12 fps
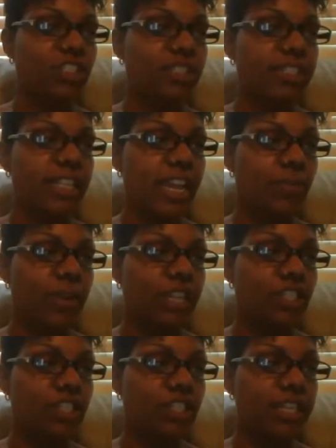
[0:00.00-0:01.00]
your date
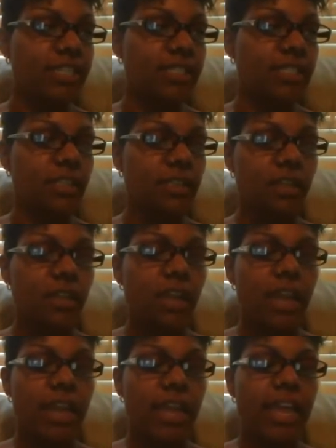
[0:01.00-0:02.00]
ranges,
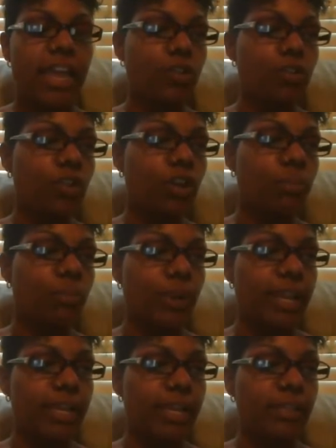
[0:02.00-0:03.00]
and you can
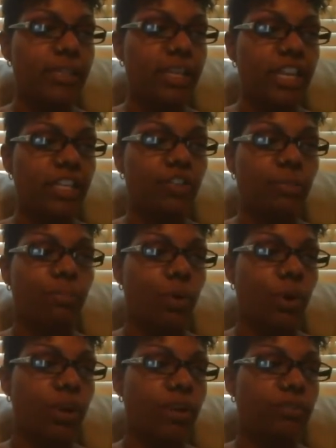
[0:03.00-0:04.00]
print each
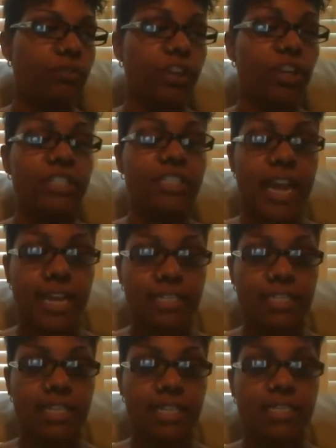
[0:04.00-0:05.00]
report for your
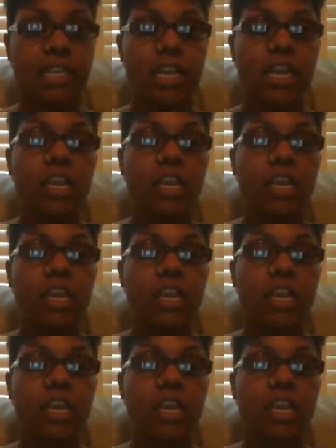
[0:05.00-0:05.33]
taxes.